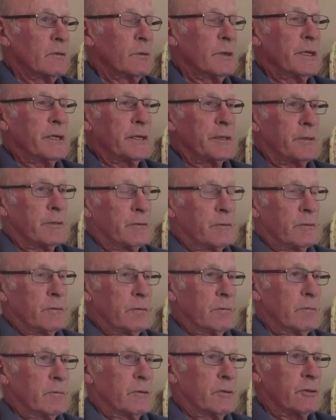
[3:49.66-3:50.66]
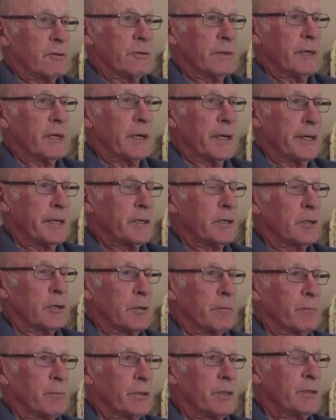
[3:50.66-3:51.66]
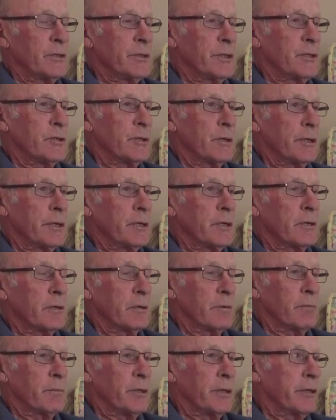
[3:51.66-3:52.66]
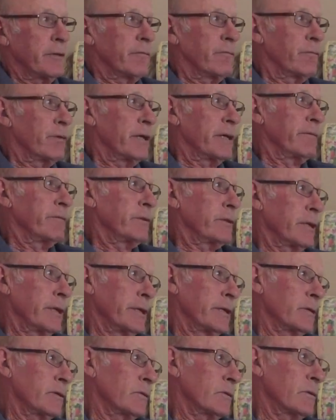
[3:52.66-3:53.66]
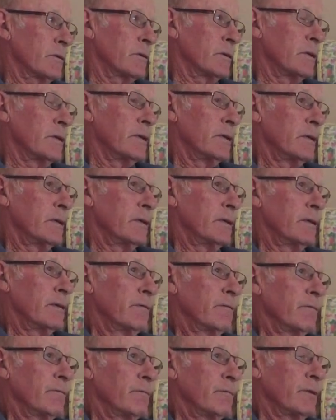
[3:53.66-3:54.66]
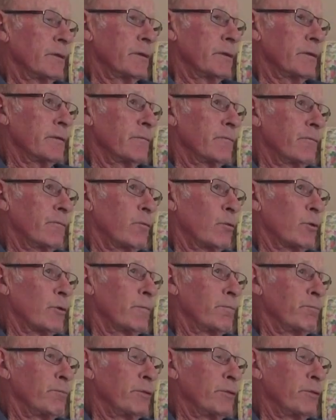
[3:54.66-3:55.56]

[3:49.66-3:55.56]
We had 3 line companies. Each line company had 5 tanks and 4